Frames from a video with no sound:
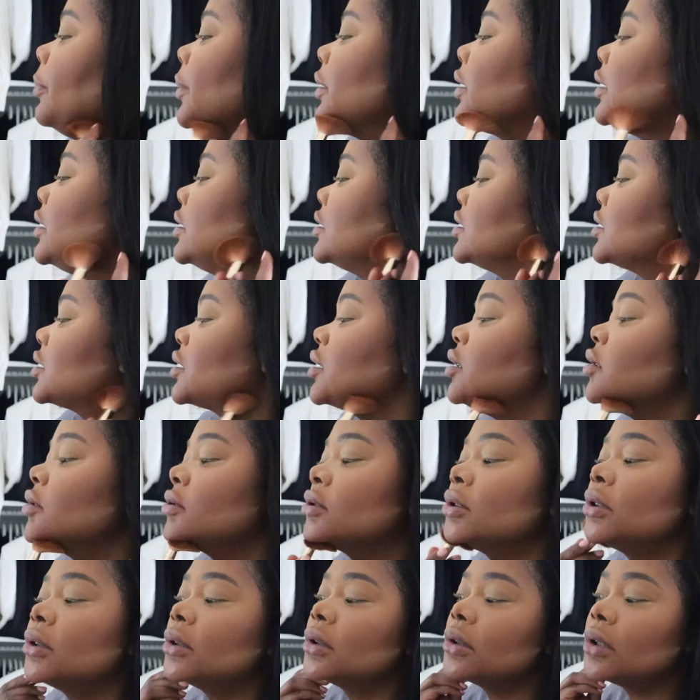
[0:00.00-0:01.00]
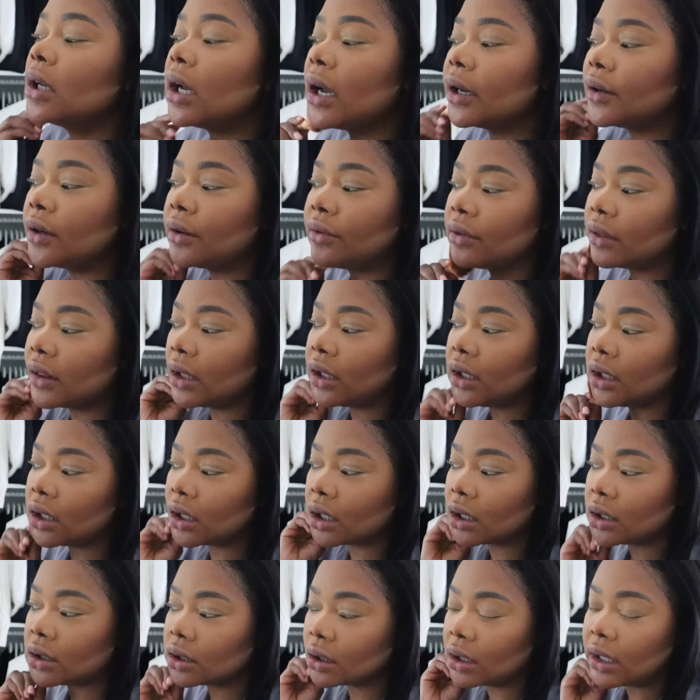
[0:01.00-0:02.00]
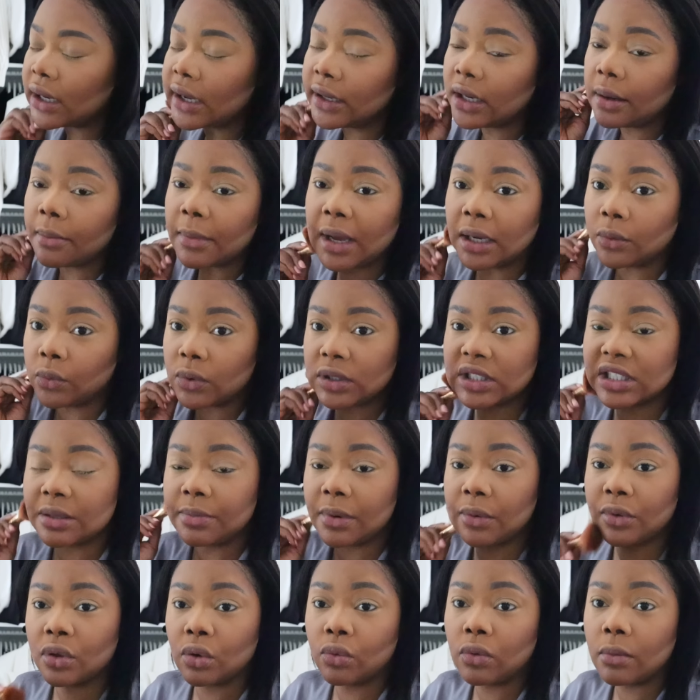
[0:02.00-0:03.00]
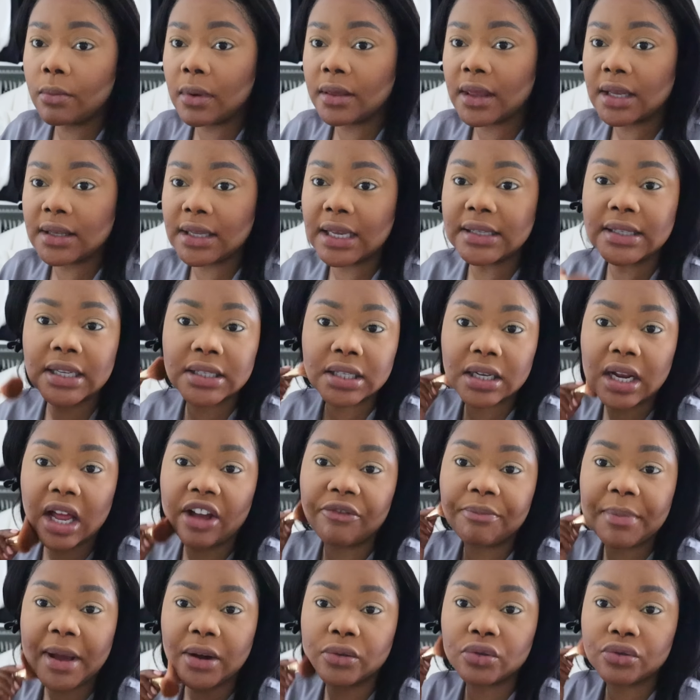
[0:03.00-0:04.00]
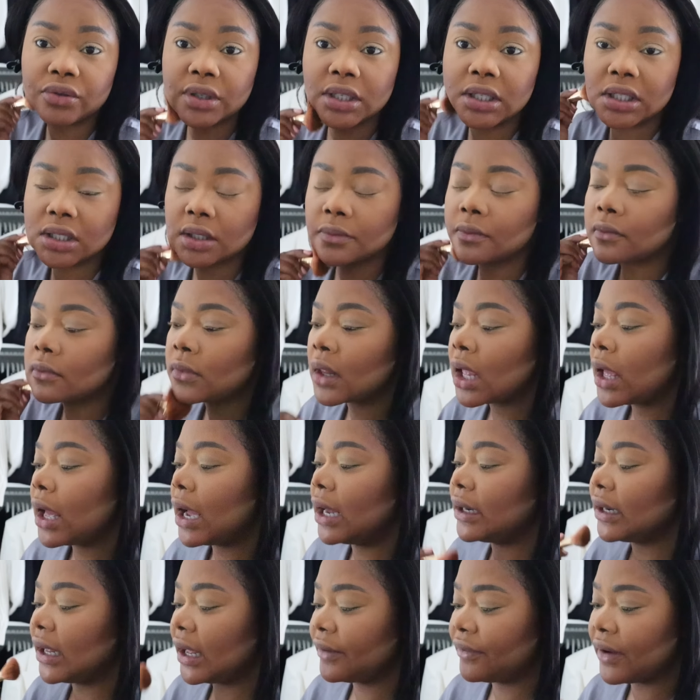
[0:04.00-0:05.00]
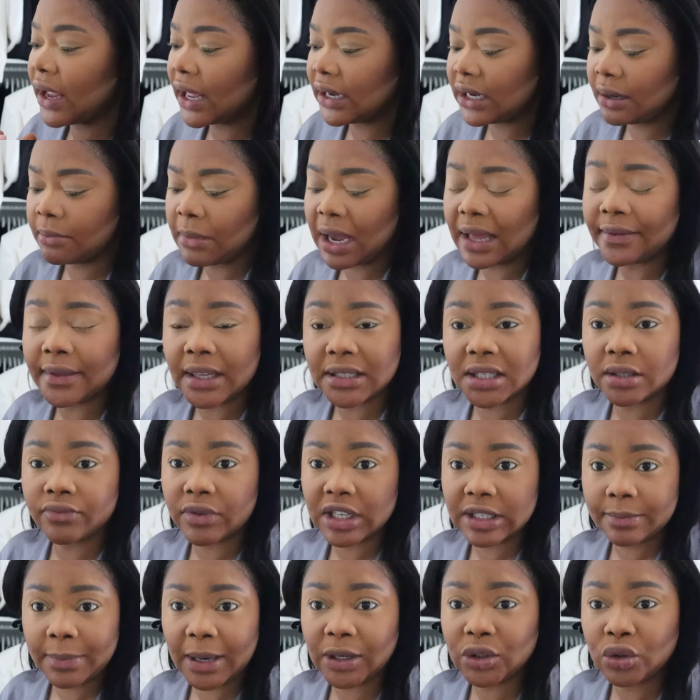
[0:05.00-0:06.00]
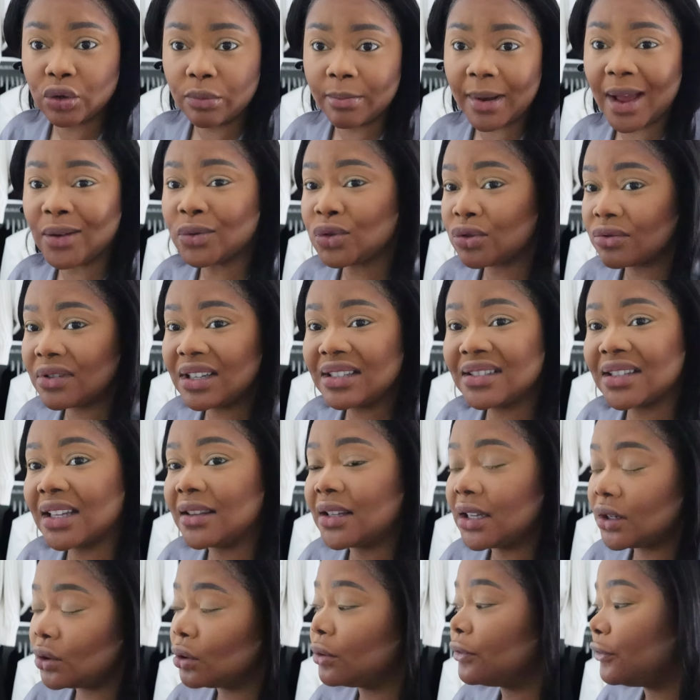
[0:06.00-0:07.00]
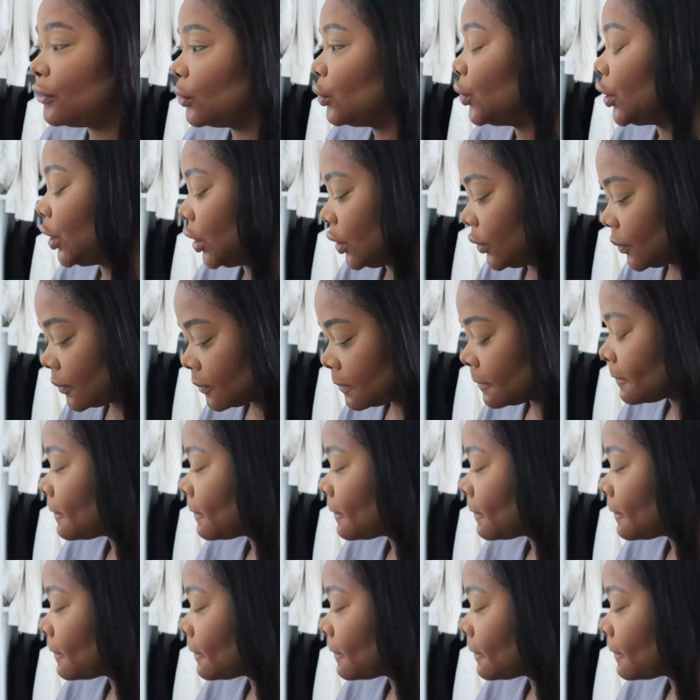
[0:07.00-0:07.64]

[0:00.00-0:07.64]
because I don't think any man wants to be with a woman that, that doesn't have boundaries. And if any man doesn't respect your boundaries, then they're not for you.